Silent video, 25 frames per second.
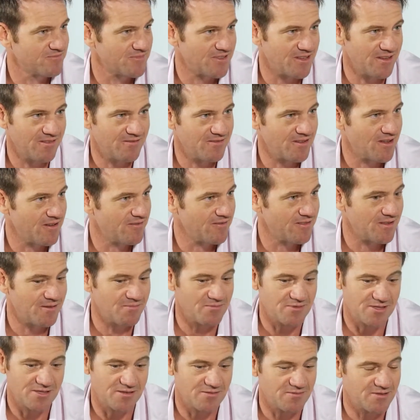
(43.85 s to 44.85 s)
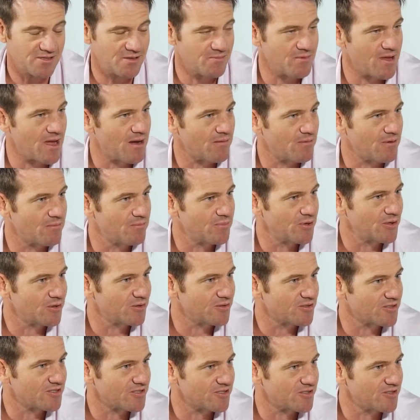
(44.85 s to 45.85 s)
of them to be able to
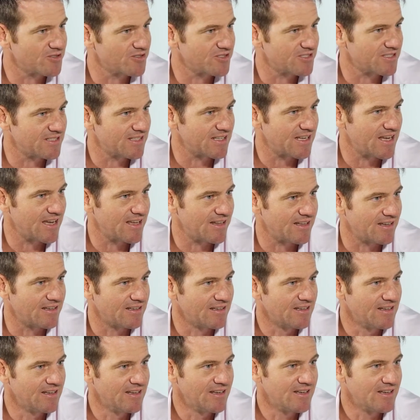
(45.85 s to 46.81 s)
build a solution together.